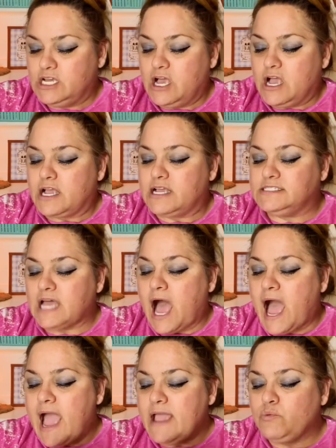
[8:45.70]
because
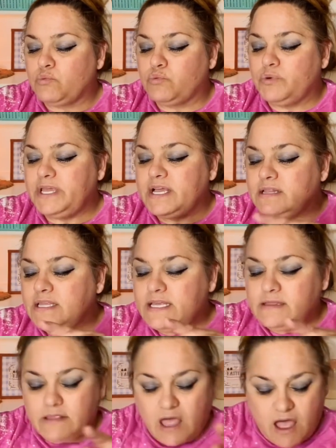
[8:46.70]
I really
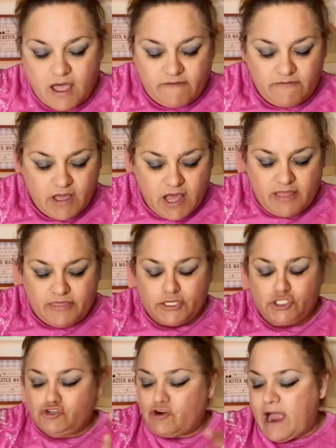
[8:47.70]
love the
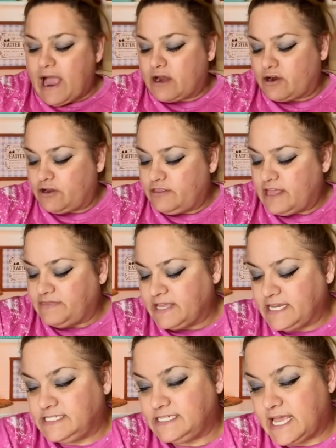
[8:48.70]
tracker that
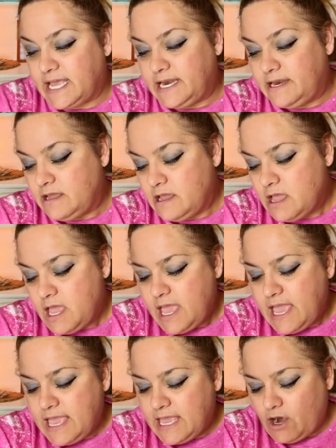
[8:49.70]
they did.
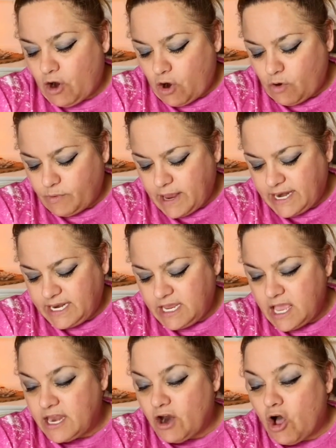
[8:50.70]
It already,
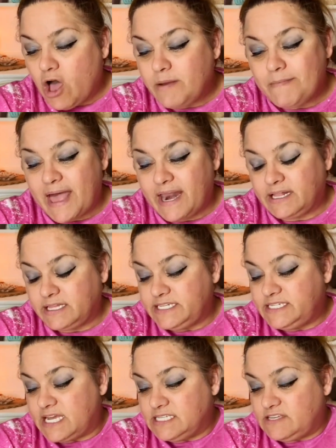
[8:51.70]
it automatically
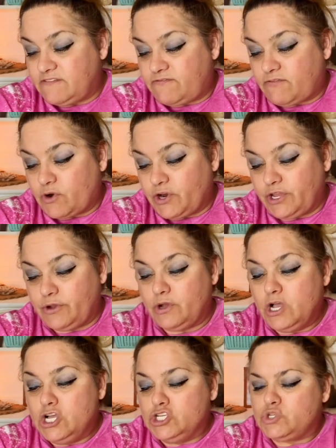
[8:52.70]
does it for you.
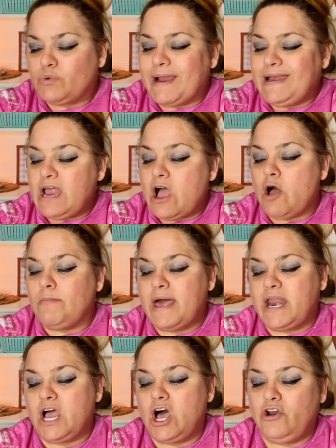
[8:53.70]
So right now I'm
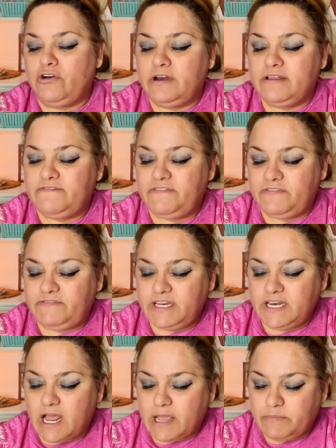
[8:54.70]
at
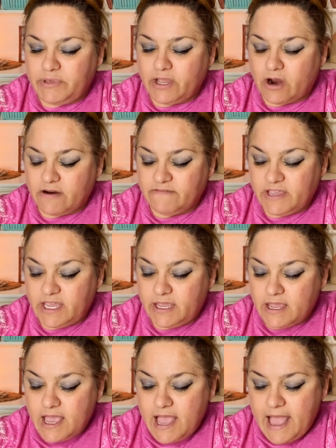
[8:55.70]
159
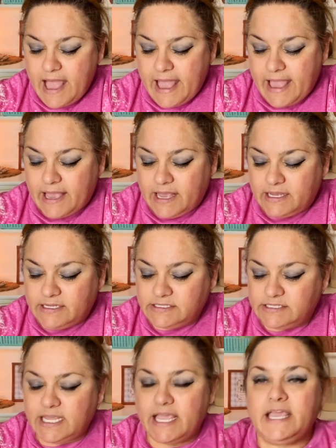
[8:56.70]
PRV
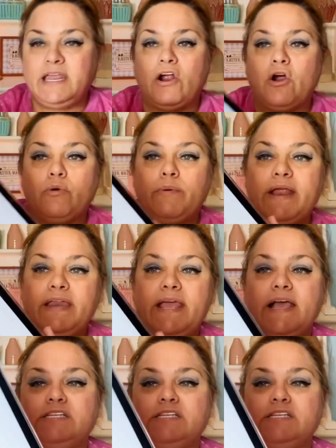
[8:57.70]
and it already has